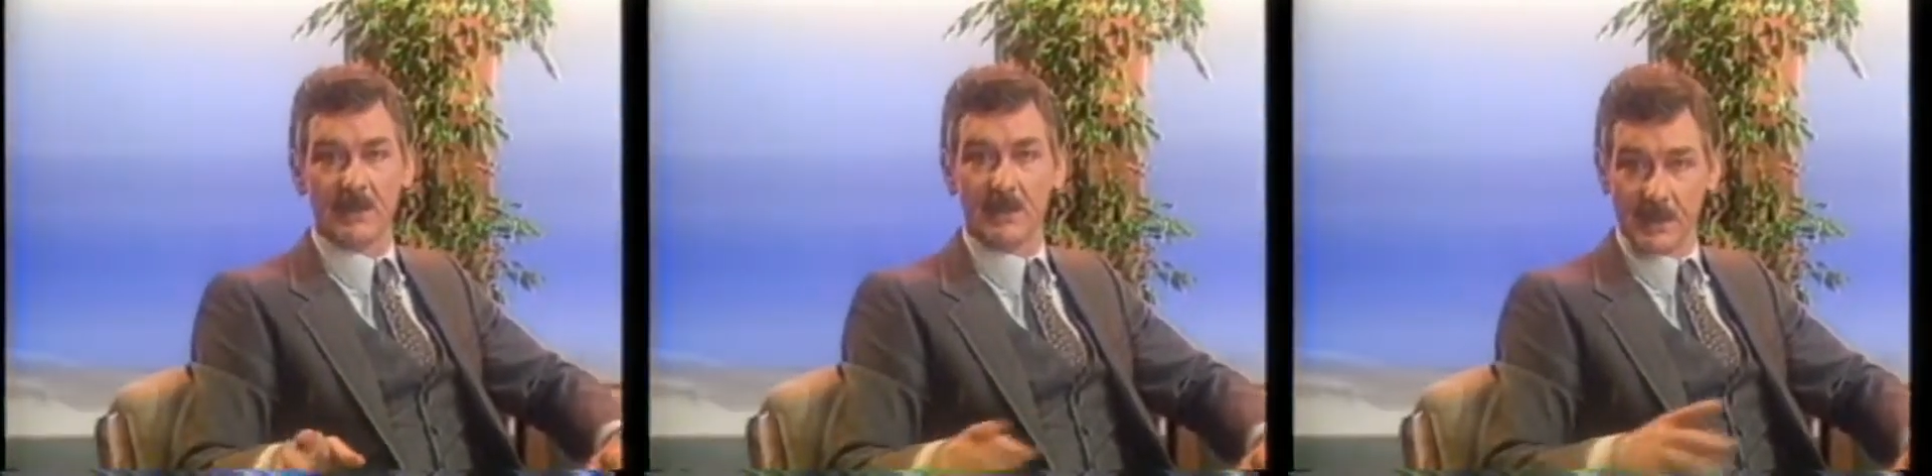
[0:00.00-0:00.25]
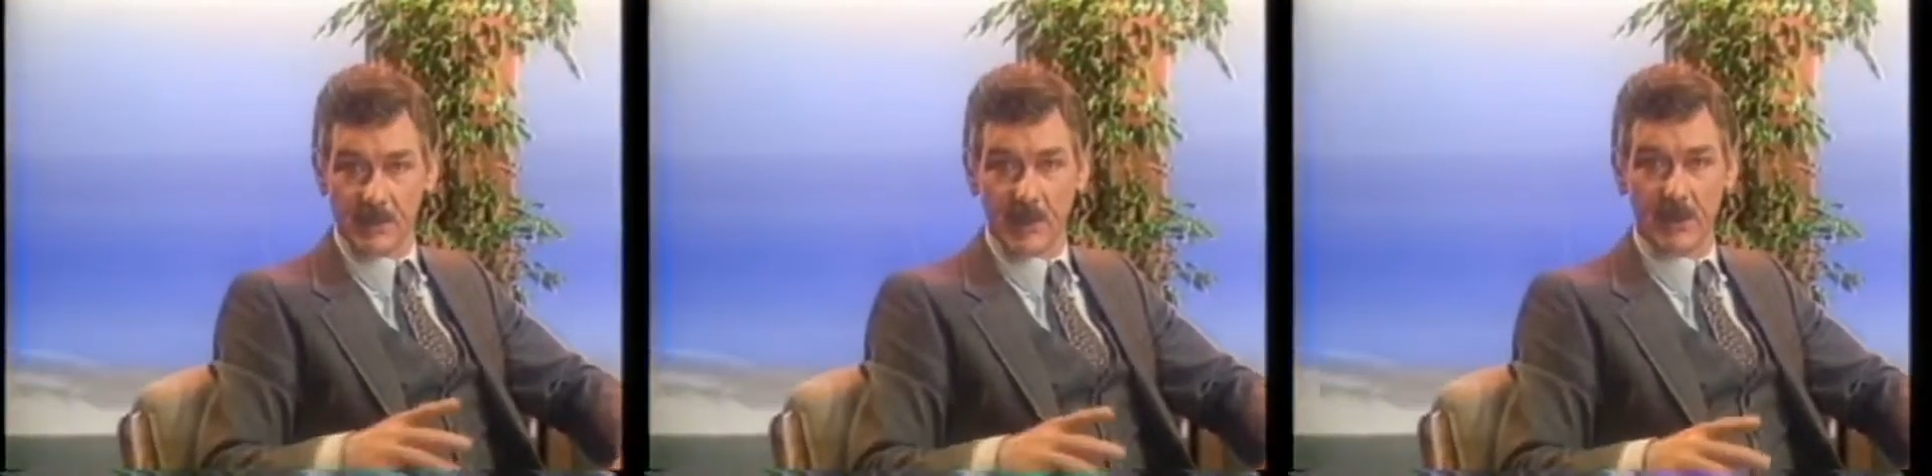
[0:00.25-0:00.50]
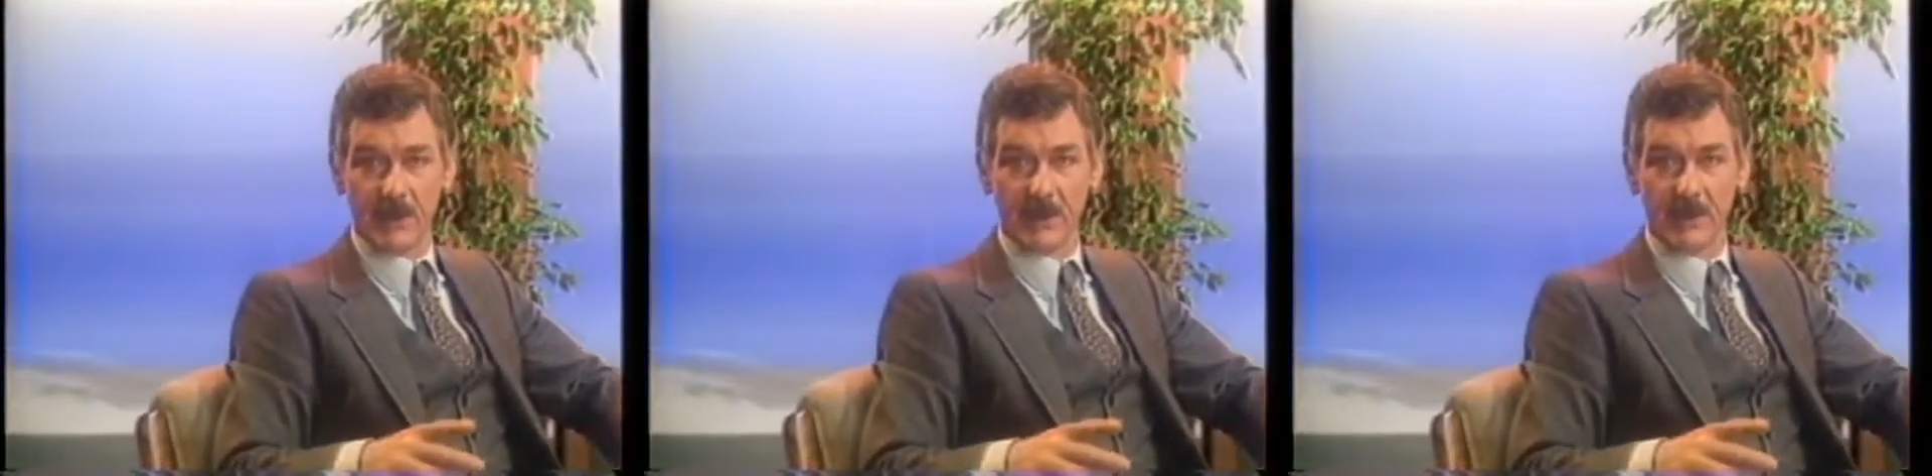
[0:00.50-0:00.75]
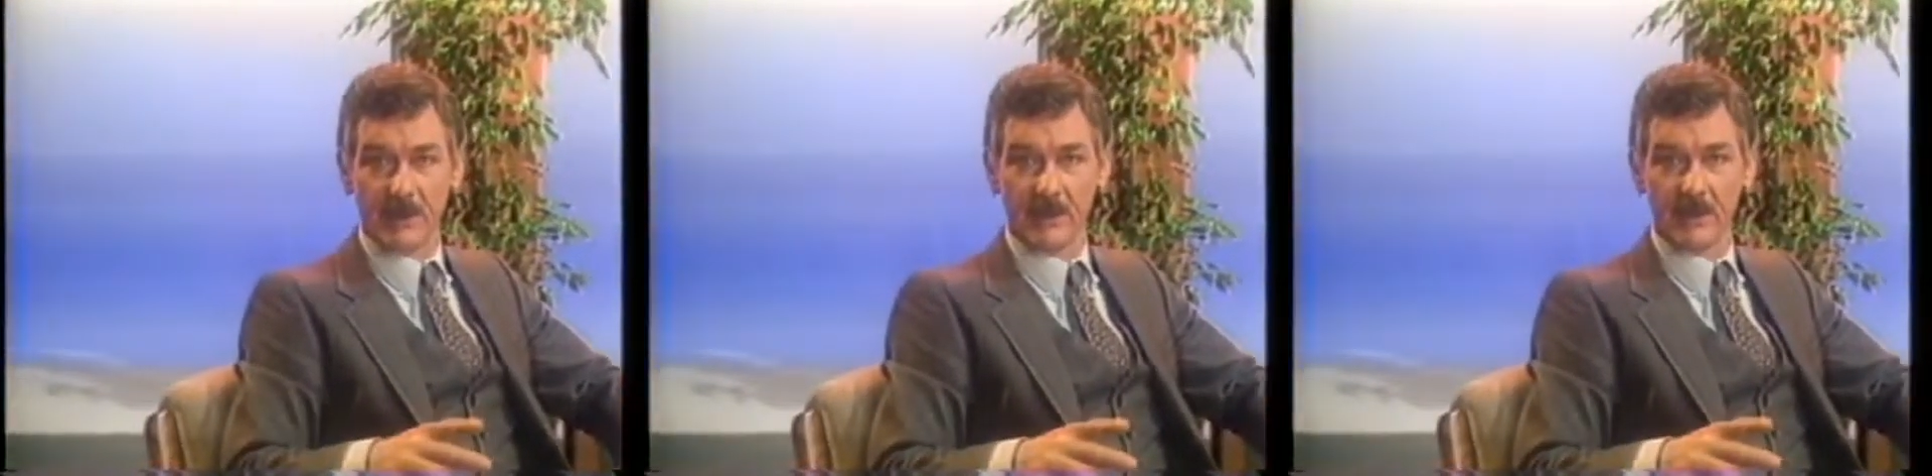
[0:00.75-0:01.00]
this morning
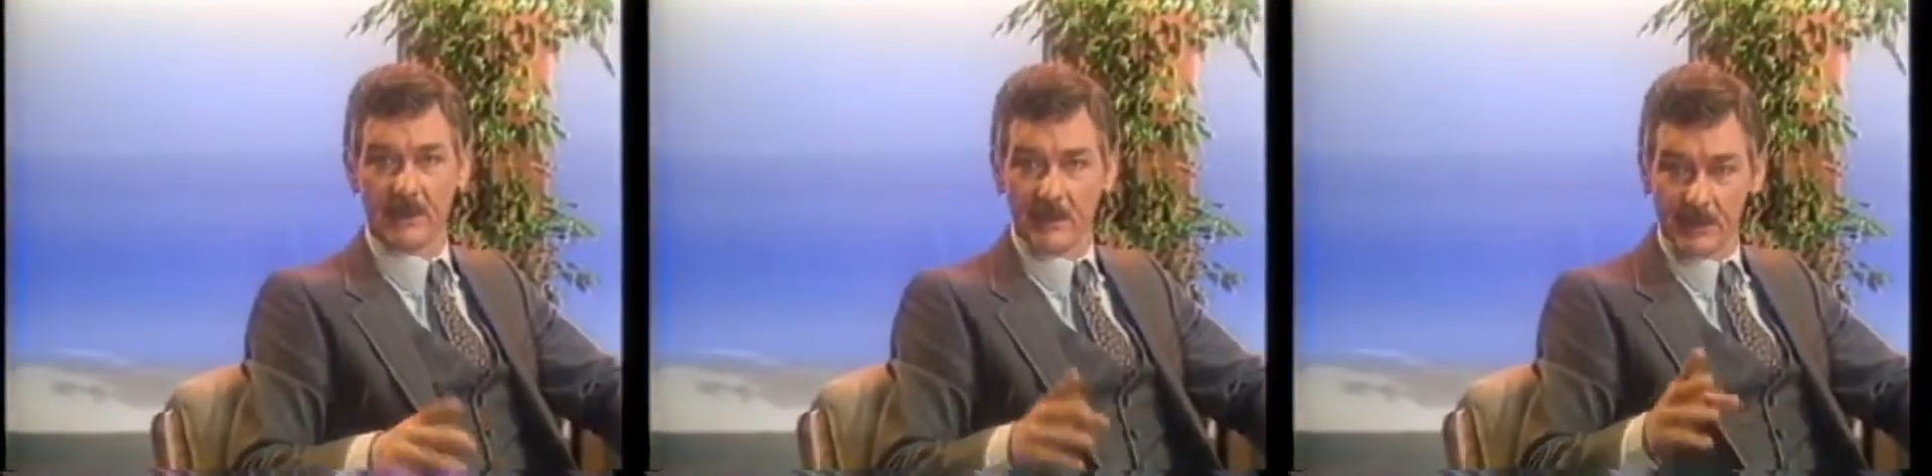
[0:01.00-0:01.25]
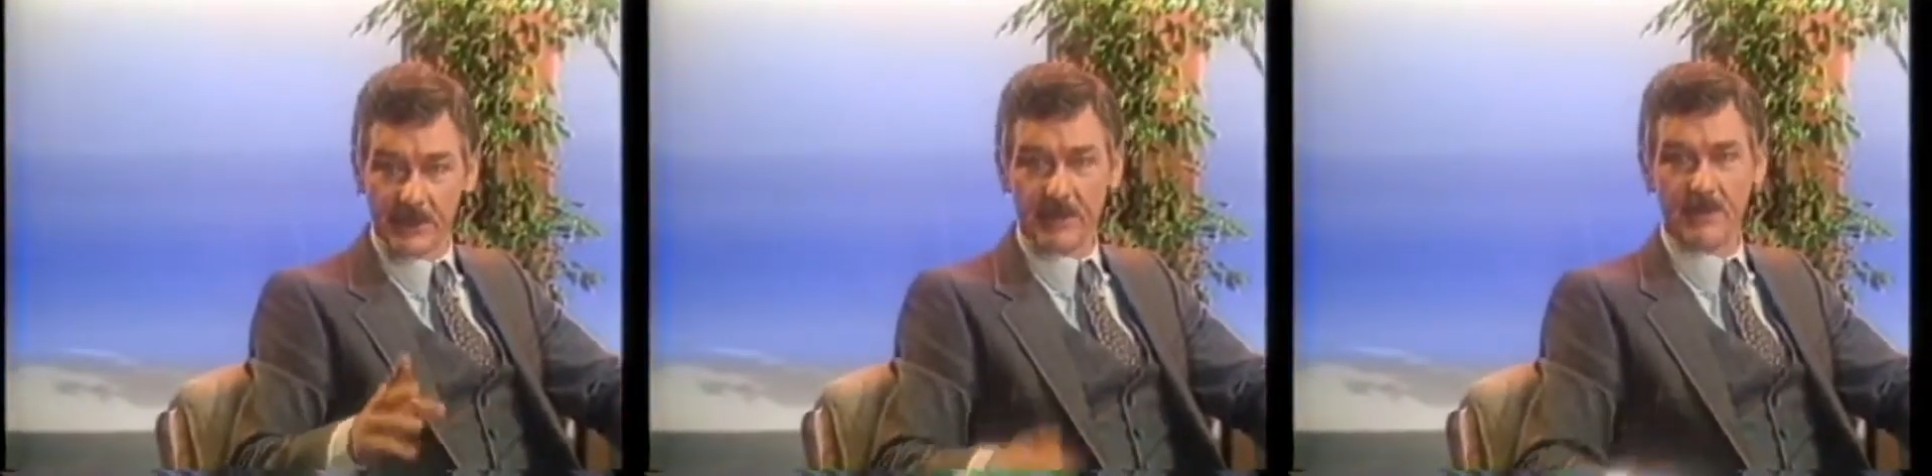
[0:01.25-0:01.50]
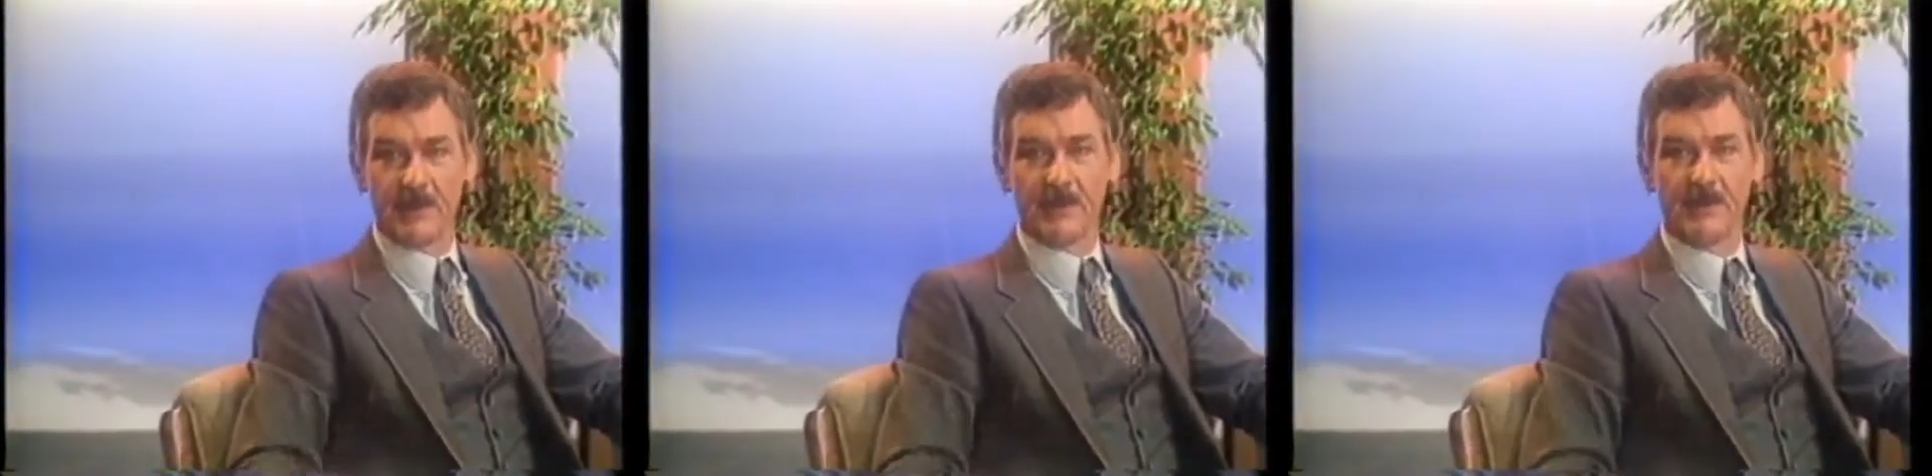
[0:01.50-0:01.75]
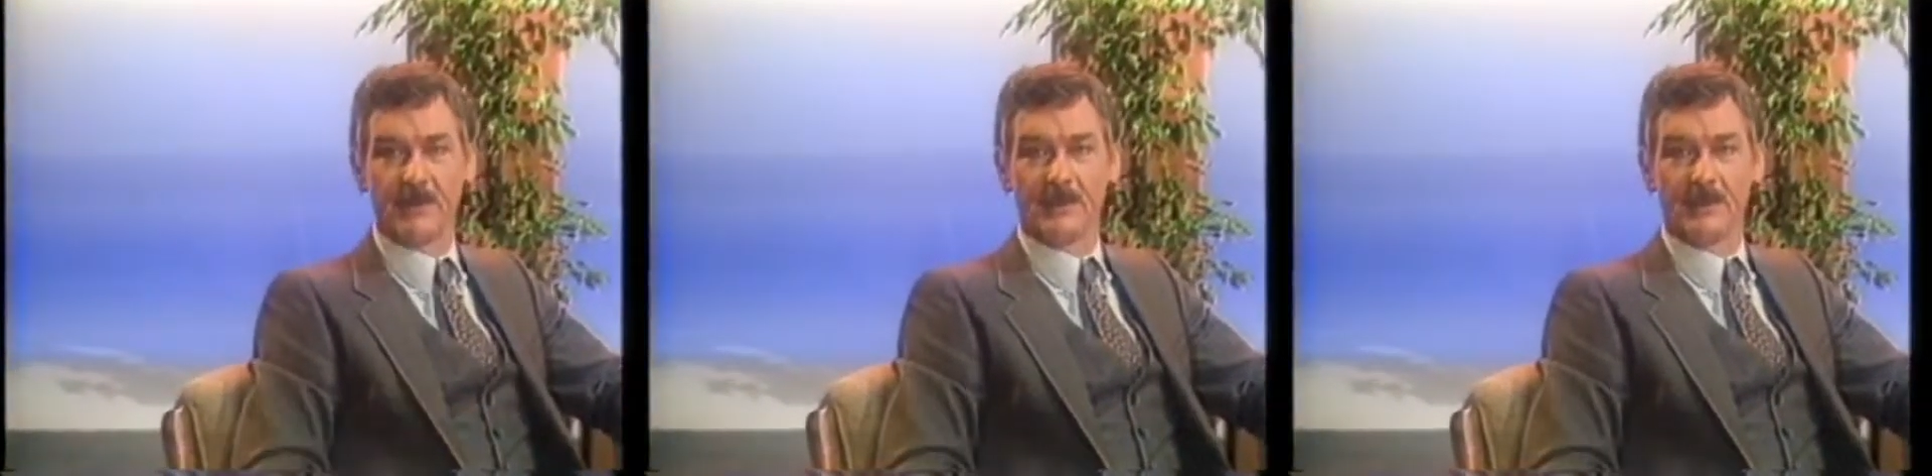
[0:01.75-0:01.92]
was simple